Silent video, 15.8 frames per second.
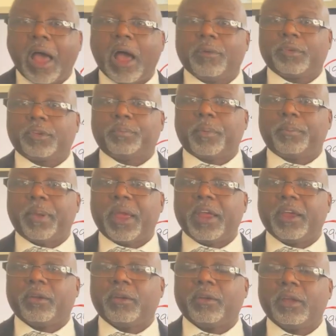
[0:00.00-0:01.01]
I was
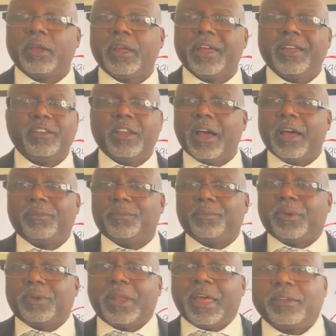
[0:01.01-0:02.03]
prepared. Not
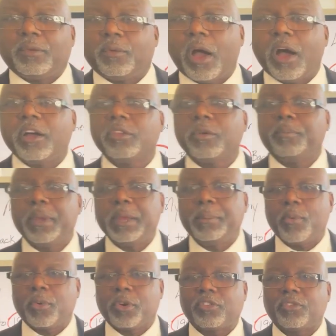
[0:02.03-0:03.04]
like other
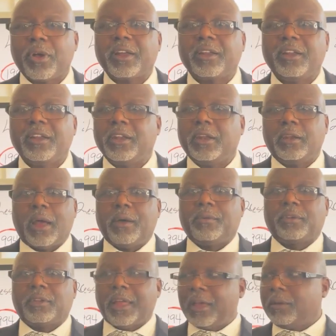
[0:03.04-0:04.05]
people were struggling, and I
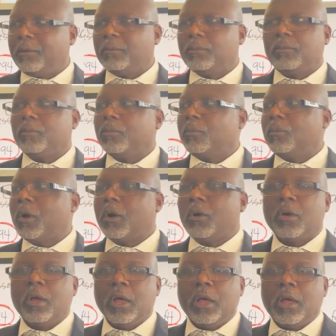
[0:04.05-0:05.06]
was like,
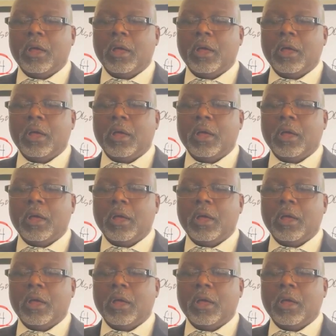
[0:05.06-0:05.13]
well,